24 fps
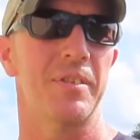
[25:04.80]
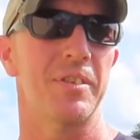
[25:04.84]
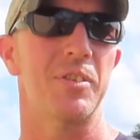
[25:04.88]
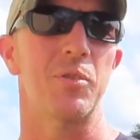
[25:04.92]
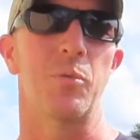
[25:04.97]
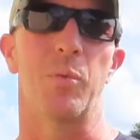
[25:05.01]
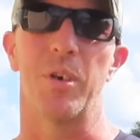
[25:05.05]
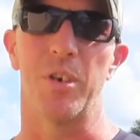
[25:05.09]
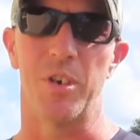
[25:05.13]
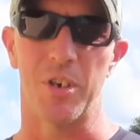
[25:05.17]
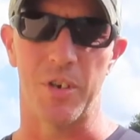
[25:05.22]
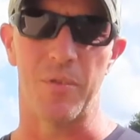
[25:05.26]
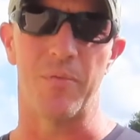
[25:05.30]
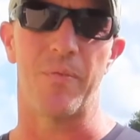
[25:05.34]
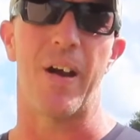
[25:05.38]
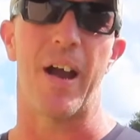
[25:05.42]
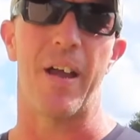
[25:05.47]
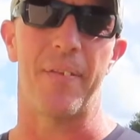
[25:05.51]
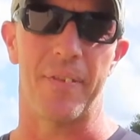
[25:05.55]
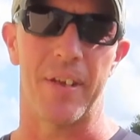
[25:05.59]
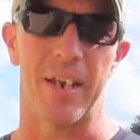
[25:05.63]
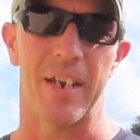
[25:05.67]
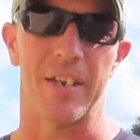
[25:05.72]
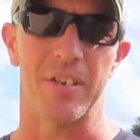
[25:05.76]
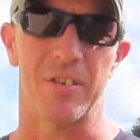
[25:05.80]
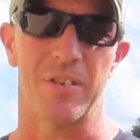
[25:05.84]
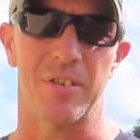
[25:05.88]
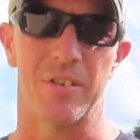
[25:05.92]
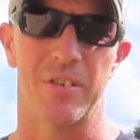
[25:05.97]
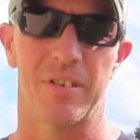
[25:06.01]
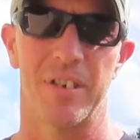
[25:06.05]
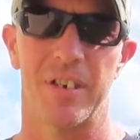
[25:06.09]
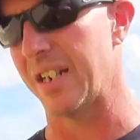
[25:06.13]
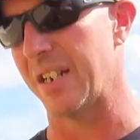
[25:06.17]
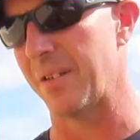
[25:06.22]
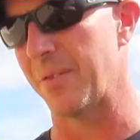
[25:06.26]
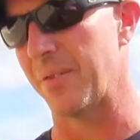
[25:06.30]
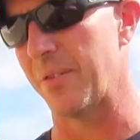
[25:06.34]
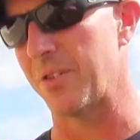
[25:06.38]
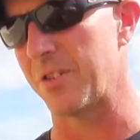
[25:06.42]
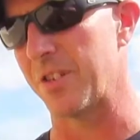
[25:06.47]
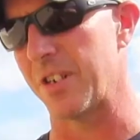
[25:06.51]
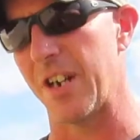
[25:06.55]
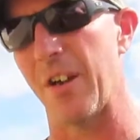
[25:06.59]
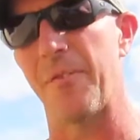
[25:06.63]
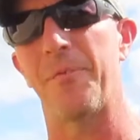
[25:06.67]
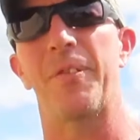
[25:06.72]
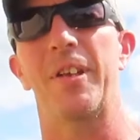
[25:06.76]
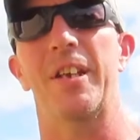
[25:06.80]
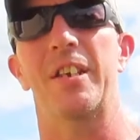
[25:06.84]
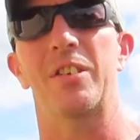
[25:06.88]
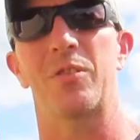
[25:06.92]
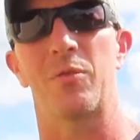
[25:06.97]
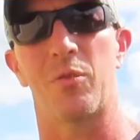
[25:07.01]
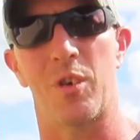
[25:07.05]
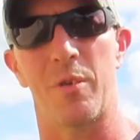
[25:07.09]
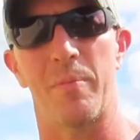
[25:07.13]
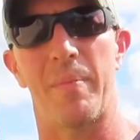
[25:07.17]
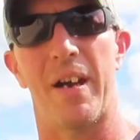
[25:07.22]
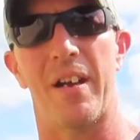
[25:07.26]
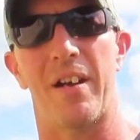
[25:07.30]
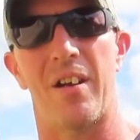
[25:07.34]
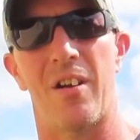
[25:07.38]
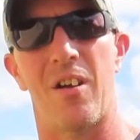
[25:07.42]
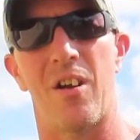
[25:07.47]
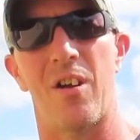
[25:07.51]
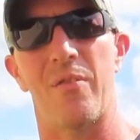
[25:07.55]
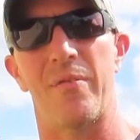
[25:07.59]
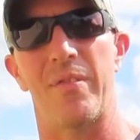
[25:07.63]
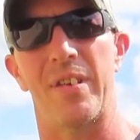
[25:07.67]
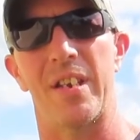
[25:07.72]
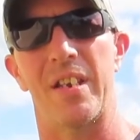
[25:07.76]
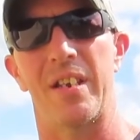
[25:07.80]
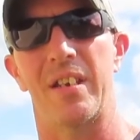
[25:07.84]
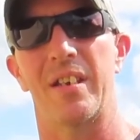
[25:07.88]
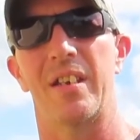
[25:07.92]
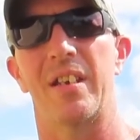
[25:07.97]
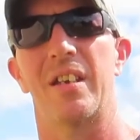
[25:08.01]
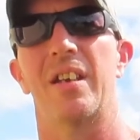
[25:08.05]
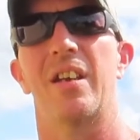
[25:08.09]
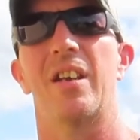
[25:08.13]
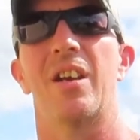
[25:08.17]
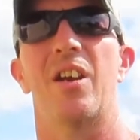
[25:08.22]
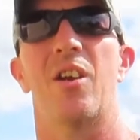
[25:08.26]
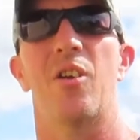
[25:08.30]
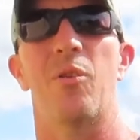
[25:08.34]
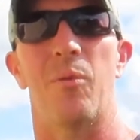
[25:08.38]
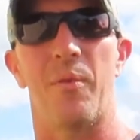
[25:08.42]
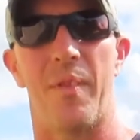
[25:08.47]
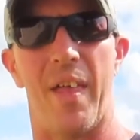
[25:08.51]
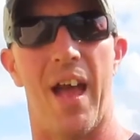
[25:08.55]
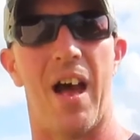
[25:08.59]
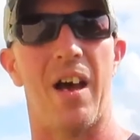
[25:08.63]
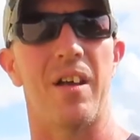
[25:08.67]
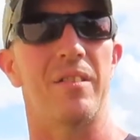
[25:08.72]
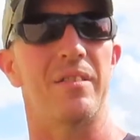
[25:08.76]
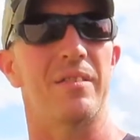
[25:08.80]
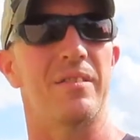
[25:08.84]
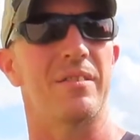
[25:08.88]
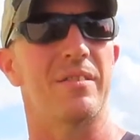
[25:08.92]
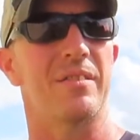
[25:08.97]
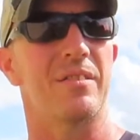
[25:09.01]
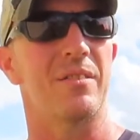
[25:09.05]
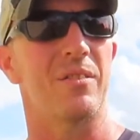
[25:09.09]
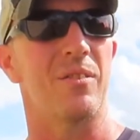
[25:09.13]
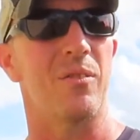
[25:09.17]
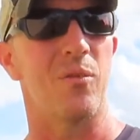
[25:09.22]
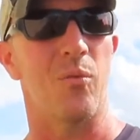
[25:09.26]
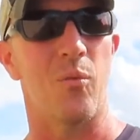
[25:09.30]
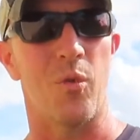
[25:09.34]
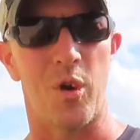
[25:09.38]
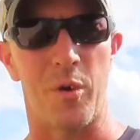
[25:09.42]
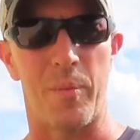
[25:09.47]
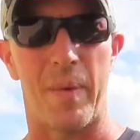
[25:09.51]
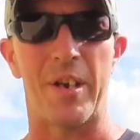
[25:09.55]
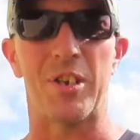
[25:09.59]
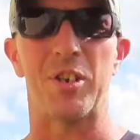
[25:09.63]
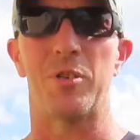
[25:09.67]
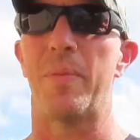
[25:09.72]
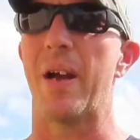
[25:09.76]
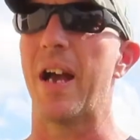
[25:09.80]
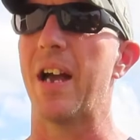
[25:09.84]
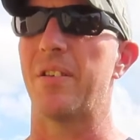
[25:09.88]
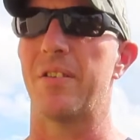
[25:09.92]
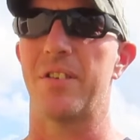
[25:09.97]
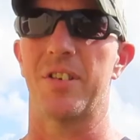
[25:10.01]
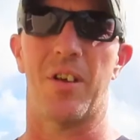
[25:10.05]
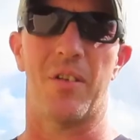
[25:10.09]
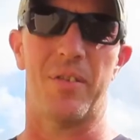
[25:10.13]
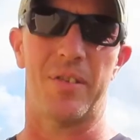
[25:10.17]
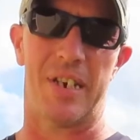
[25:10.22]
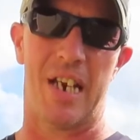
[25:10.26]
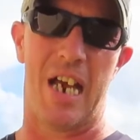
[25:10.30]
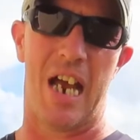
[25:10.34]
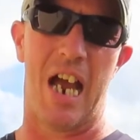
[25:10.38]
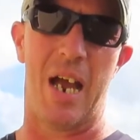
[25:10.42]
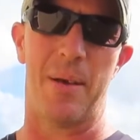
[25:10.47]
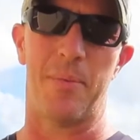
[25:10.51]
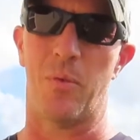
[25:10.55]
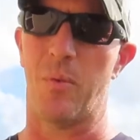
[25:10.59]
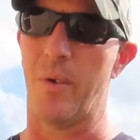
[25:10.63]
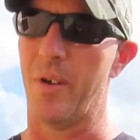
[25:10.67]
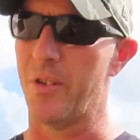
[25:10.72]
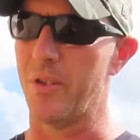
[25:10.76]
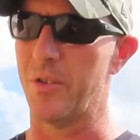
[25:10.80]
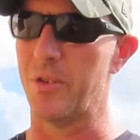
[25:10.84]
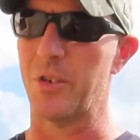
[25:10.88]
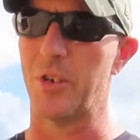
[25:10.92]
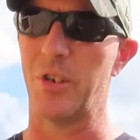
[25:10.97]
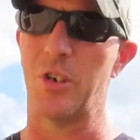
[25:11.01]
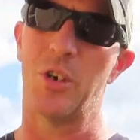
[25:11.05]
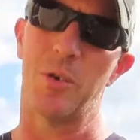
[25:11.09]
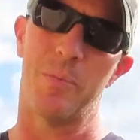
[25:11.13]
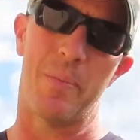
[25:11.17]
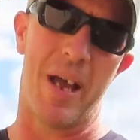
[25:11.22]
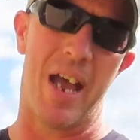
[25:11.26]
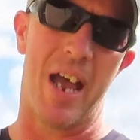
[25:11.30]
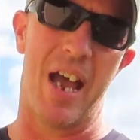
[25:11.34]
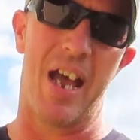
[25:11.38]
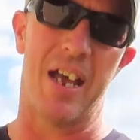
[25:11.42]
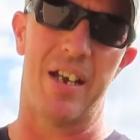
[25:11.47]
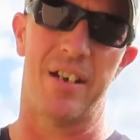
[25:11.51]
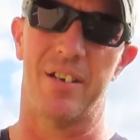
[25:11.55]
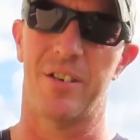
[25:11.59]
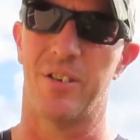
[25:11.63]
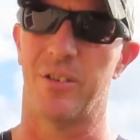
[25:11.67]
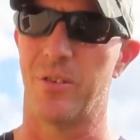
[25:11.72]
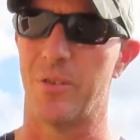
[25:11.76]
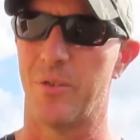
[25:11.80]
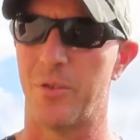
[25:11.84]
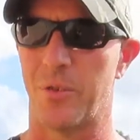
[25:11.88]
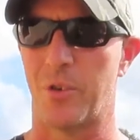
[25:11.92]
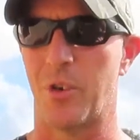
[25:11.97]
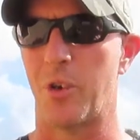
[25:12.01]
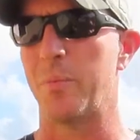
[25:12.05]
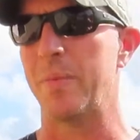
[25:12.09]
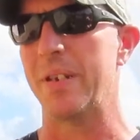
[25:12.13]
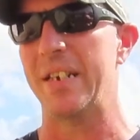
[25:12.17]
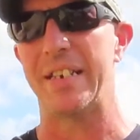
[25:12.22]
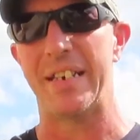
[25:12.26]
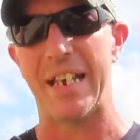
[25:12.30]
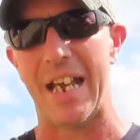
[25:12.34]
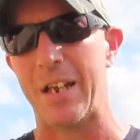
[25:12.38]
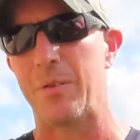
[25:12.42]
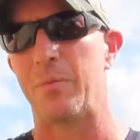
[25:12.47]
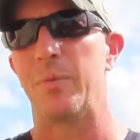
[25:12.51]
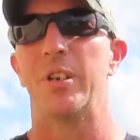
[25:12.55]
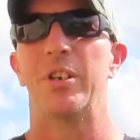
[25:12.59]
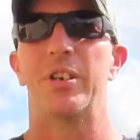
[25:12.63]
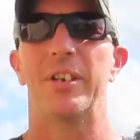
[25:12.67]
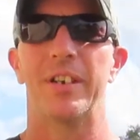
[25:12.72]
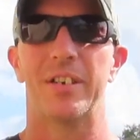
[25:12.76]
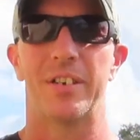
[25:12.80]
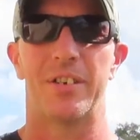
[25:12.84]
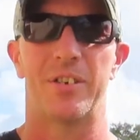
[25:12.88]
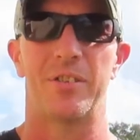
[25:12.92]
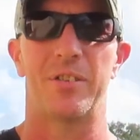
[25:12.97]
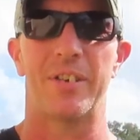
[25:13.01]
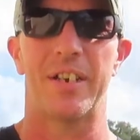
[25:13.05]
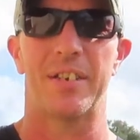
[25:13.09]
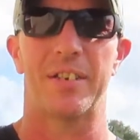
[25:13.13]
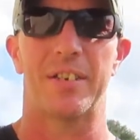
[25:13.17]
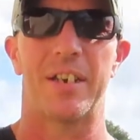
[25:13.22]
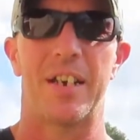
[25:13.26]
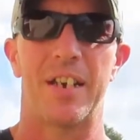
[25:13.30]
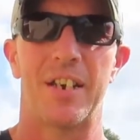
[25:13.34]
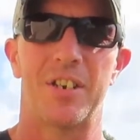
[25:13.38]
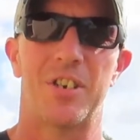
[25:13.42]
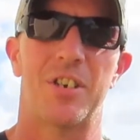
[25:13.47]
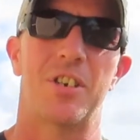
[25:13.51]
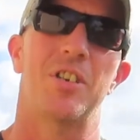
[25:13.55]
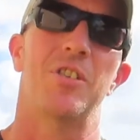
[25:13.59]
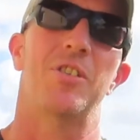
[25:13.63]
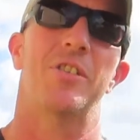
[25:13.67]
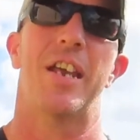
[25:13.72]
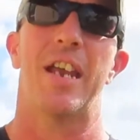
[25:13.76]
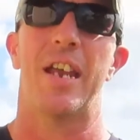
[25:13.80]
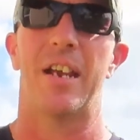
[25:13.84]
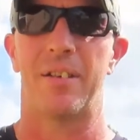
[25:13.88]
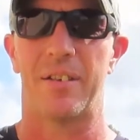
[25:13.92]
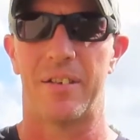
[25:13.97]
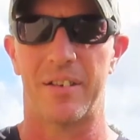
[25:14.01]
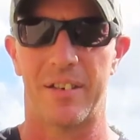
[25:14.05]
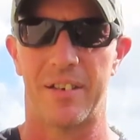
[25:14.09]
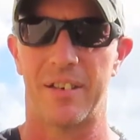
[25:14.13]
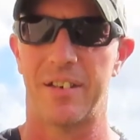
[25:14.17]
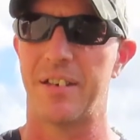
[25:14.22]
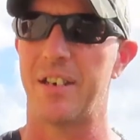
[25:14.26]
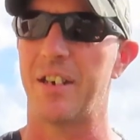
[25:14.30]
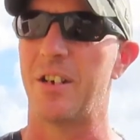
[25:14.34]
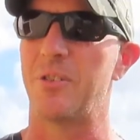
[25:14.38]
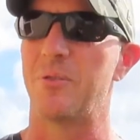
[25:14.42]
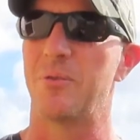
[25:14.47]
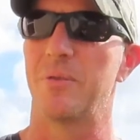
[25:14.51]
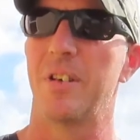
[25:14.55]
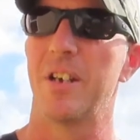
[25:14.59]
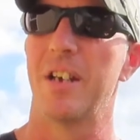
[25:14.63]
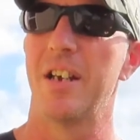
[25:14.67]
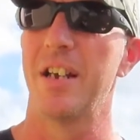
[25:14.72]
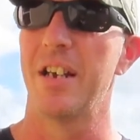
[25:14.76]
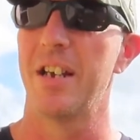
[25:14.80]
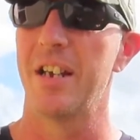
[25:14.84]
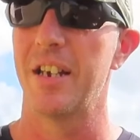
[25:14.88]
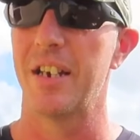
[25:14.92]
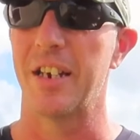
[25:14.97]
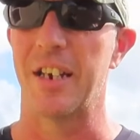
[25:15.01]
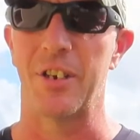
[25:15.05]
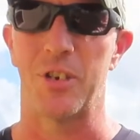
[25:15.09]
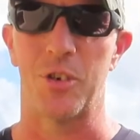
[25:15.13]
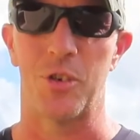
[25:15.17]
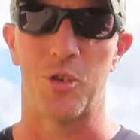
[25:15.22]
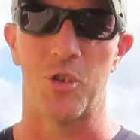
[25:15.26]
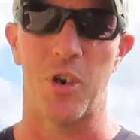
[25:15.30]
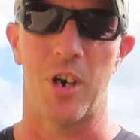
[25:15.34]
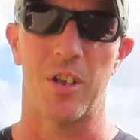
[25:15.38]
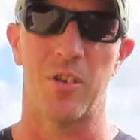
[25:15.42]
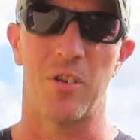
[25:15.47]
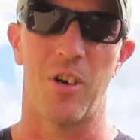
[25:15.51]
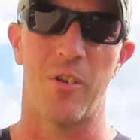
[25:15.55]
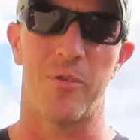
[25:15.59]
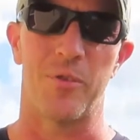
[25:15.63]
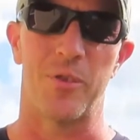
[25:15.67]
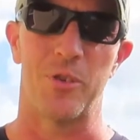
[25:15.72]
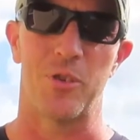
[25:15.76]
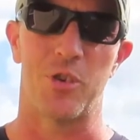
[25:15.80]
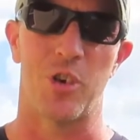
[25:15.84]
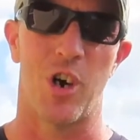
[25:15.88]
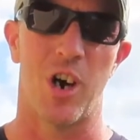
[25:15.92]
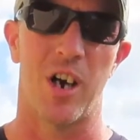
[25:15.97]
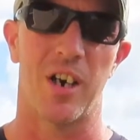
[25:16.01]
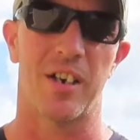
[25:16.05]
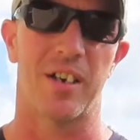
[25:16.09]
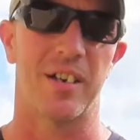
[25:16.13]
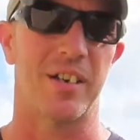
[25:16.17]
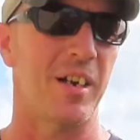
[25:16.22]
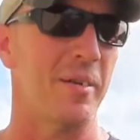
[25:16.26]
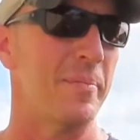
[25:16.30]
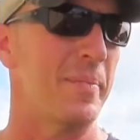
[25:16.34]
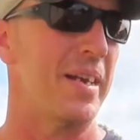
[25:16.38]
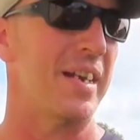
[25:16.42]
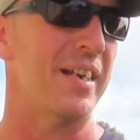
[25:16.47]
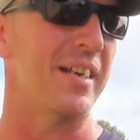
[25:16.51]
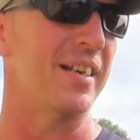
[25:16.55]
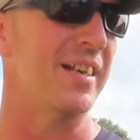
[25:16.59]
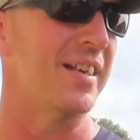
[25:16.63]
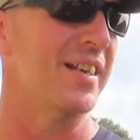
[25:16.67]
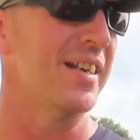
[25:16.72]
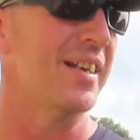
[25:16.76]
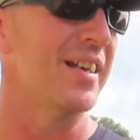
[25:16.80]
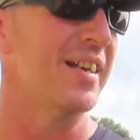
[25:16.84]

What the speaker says: to where you can find the answer. There's enough things to worry about on an RV without worrying about your batteries all the time and whether they're good or bad, or they're going to be dead when you get to your destination. You can't, get your trailer off your truck. I mean,